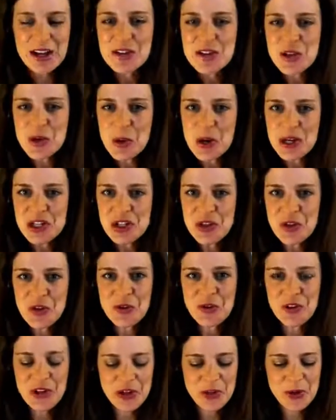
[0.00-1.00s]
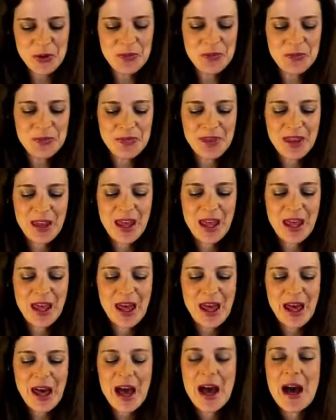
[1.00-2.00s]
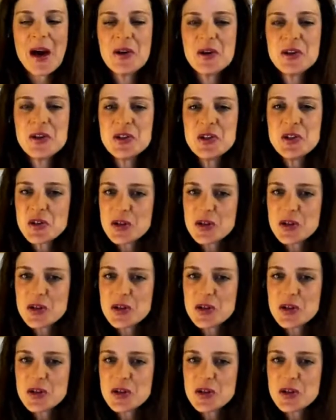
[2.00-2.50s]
So questions for you. How does